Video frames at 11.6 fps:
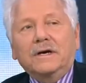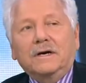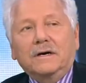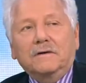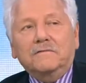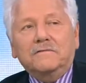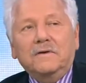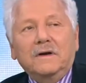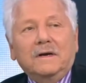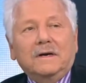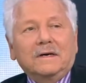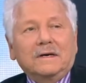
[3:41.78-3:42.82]
of
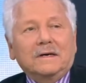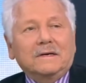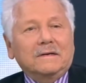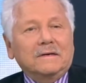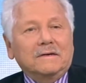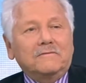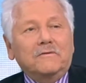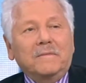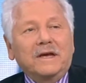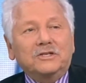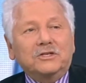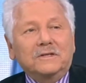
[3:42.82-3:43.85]

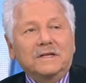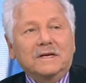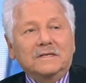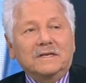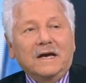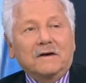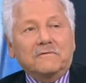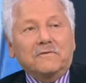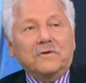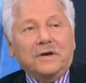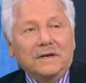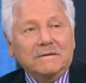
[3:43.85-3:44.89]
information that is now
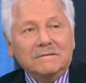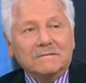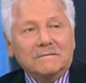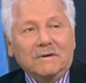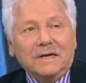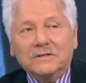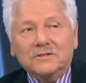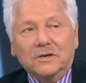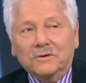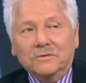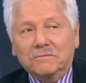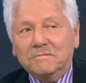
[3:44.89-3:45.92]
free, right?
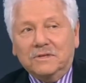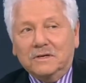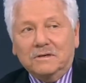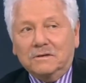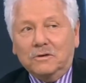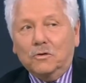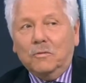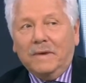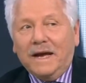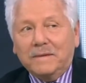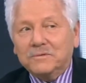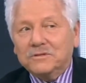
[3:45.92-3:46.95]
So the Google
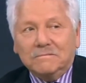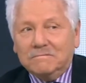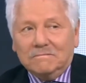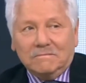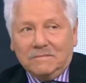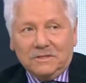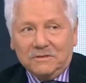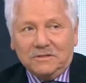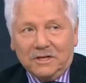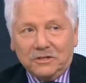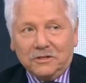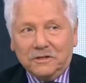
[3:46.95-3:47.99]
Maps is
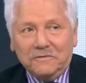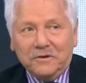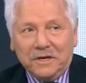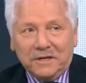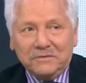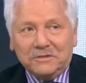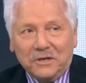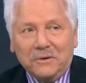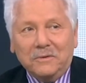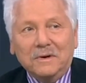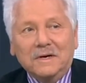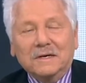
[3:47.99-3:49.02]
essentially free,
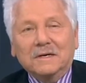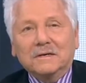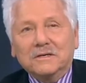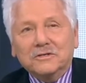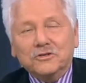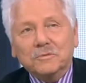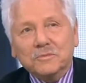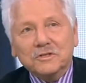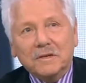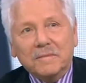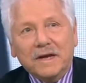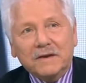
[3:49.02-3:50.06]
so
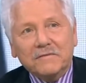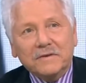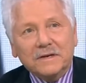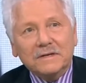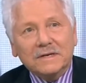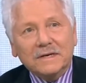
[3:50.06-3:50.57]
consumers can benefit,